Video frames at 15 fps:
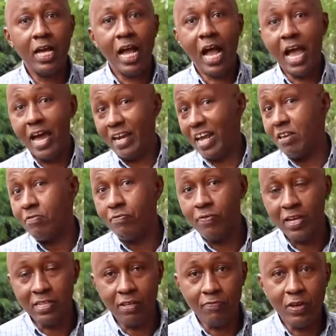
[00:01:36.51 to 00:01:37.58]
I arrive
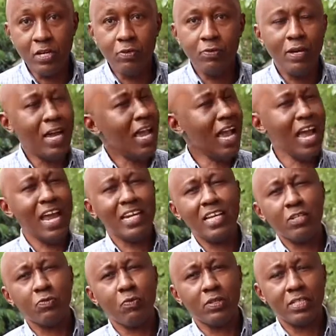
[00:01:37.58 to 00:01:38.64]
at the venue, and
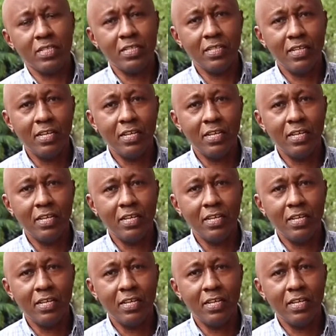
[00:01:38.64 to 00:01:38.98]
guess what?